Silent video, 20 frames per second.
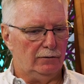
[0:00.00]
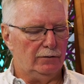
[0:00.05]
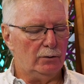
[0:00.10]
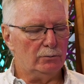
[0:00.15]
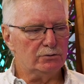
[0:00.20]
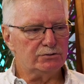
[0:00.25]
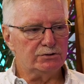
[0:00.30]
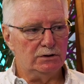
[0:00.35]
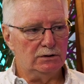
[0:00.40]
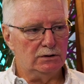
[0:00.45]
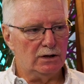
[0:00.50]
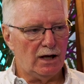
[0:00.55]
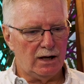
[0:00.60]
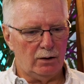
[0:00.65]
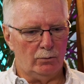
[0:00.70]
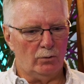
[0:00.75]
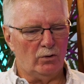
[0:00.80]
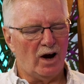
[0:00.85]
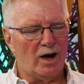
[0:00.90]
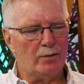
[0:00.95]
There was a
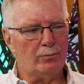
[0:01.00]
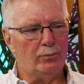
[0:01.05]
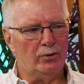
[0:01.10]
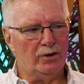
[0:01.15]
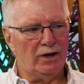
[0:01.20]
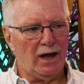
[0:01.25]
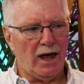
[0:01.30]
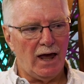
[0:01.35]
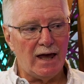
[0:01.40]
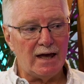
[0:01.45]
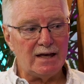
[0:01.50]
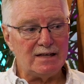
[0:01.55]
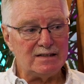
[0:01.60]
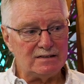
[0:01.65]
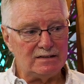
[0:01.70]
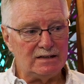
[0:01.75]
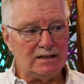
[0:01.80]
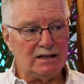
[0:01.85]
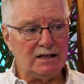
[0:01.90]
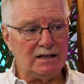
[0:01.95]
night where I put
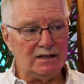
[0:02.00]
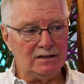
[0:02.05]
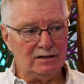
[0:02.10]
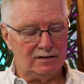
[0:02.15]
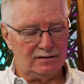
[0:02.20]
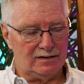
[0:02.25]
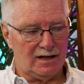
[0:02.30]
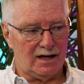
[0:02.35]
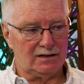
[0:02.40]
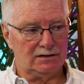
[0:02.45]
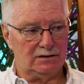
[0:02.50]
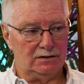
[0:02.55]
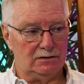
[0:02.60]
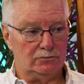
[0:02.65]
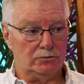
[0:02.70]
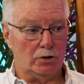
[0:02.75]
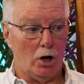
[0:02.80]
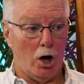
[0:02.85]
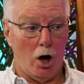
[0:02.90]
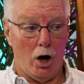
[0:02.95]
18
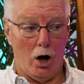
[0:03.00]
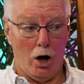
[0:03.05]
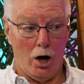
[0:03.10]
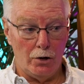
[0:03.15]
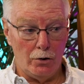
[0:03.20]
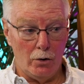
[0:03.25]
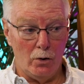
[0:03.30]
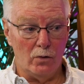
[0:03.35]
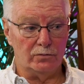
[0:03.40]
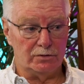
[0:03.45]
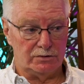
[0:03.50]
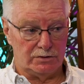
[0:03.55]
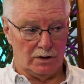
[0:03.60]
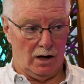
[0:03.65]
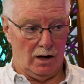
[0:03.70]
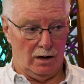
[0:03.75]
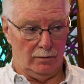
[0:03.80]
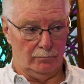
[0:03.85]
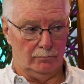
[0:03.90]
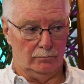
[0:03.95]
detectives on
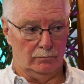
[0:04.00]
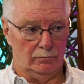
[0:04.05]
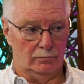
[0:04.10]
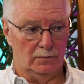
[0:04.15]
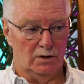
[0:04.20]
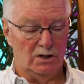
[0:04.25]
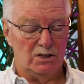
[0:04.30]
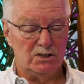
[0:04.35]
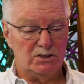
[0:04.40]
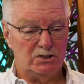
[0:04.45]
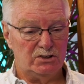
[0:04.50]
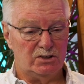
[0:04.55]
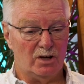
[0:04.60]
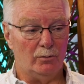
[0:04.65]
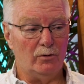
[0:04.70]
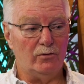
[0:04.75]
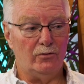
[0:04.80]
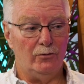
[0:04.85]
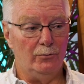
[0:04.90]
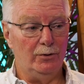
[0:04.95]
overtime,
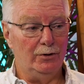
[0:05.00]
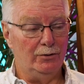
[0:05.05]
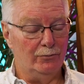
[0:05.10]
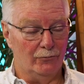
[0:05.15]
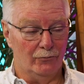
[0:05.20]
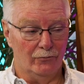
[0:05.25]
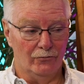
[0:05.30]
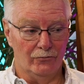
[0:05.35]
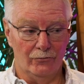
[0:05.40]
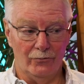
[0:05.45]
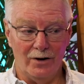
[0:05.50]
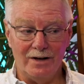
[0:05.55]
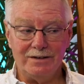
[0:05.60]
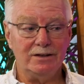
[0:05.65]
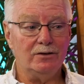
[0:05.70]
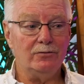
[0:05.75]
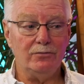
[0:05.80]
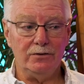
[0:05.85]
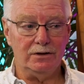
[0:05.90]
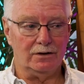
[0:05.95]
some of them in
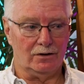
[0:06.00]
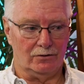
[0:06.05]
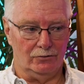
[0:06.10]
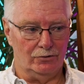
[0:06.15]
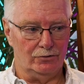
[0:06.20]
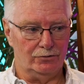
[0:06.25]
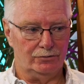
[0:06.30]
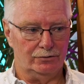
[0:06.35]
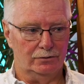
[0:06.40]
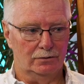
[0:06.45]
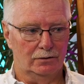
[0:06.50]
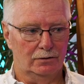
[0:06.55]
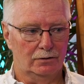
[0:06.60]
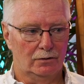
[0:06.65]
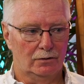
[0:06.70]
rented vehicles.